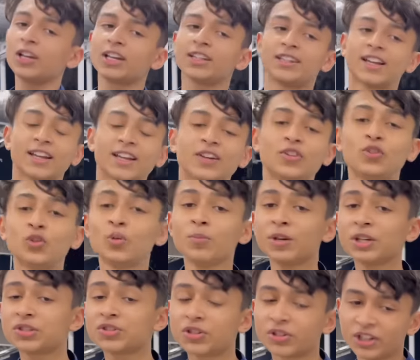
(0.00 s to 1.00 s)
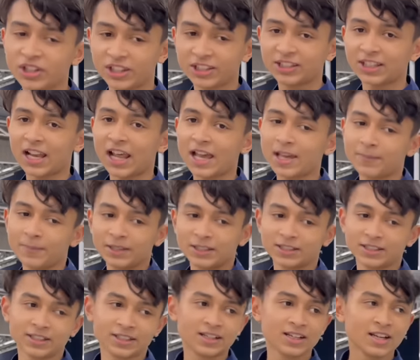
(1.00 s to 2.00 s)
lage thake, do make sure you hit the like
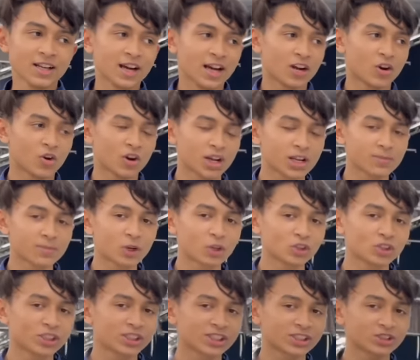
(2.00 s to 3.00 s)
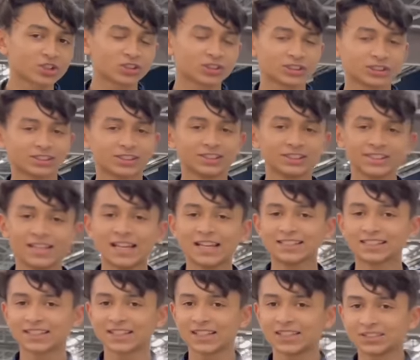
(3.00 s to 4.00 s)
button. Ar onek manush jiggesh korchhen je
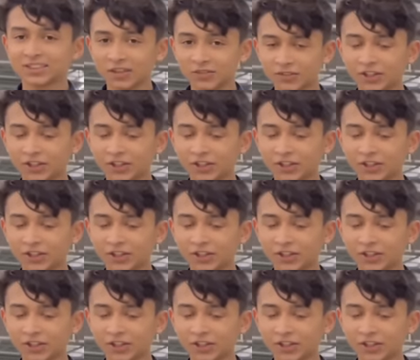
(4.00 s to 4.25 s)
S class er